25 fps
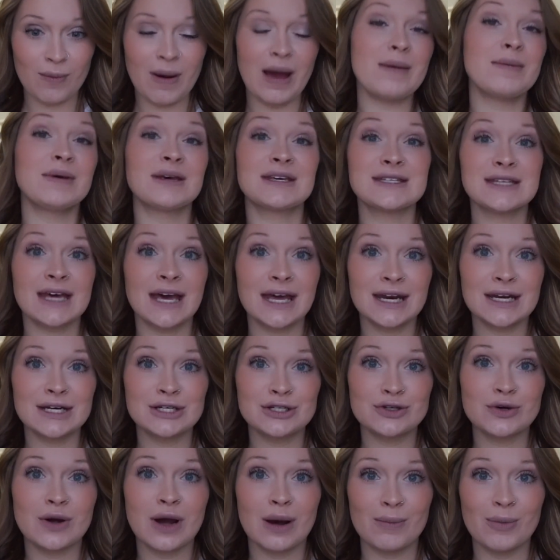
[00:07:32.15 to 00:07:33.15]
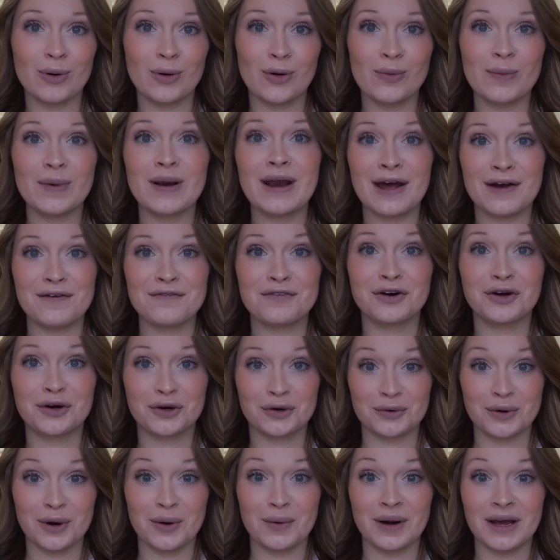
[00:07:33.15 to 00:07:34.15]
I'm excited to come home and have a
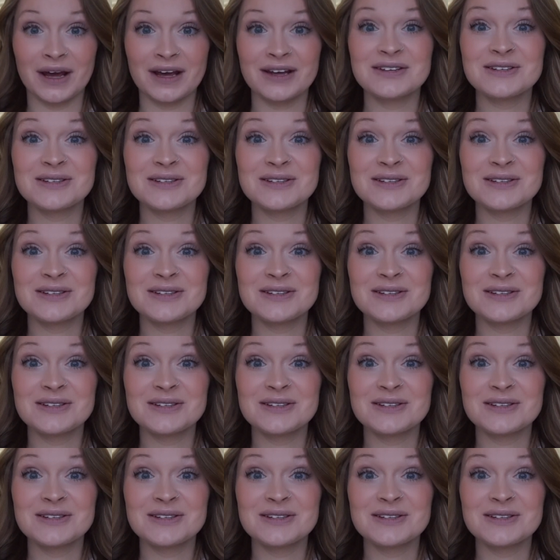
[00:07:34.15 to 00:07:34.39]
Corona.